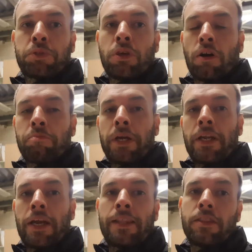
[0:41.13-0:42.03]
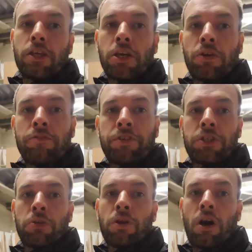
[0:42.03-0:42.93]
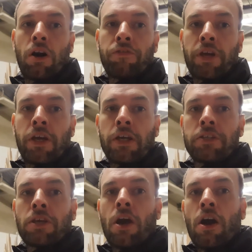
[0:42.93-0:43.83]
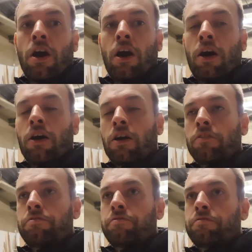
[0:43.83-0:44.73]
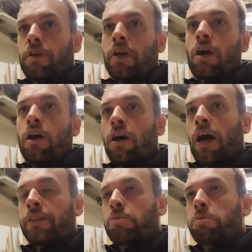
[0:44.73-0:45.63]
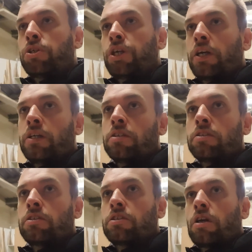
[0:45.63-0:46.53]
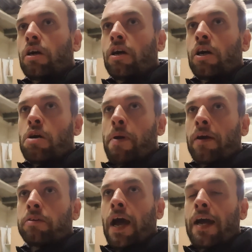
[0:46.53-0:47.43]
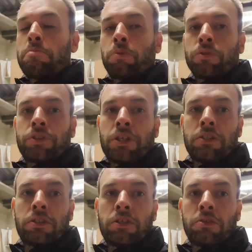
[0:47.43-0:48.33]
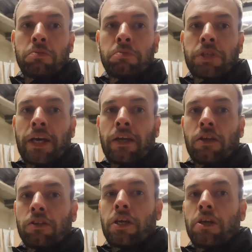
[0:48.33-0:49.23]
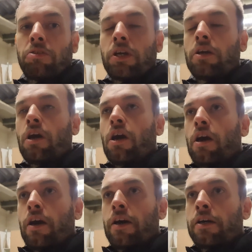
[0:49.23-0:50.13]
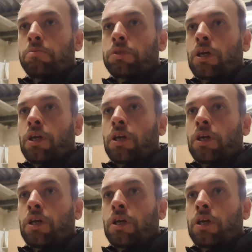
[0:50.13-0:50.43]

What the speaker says: I've been in the unit for 2.5 years. I've had the machines about 8 months into taking on the unit. And